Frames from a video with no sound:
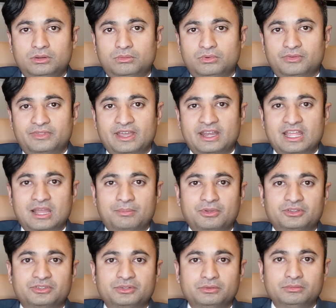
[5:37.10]
Well, if that
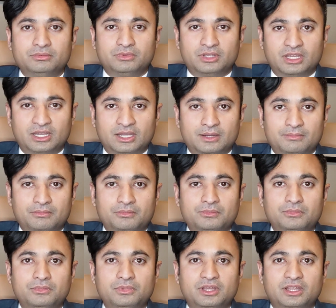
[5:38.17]
happens,
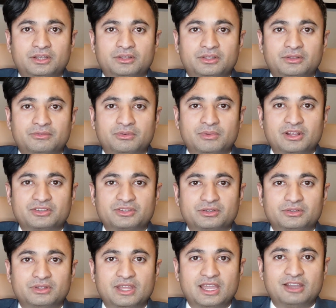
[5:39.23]
and the
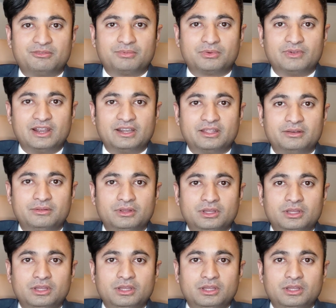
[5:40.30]
information you have provided,